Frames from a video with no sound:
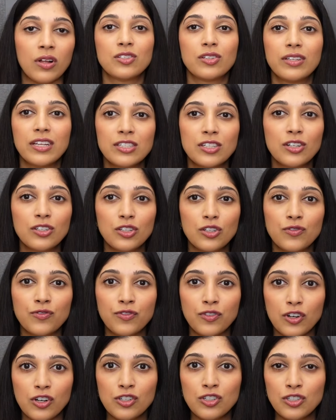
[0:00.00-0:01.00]
So these are the
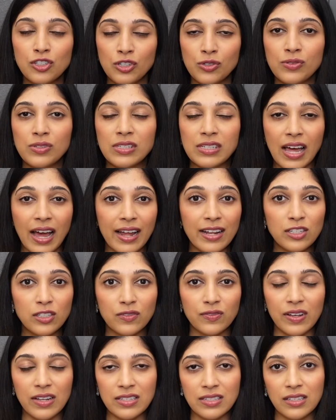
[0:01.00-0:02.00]
first two signs
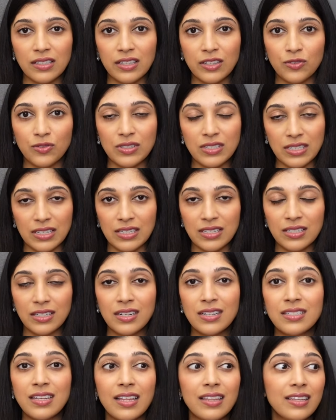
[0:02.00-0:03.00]
of insulin
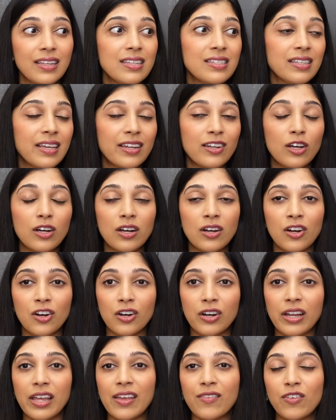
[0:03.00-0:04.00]
resistance, and these can
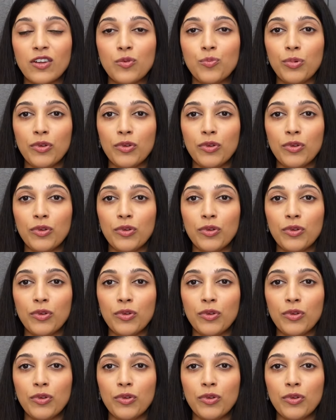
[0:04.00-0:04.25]
occur even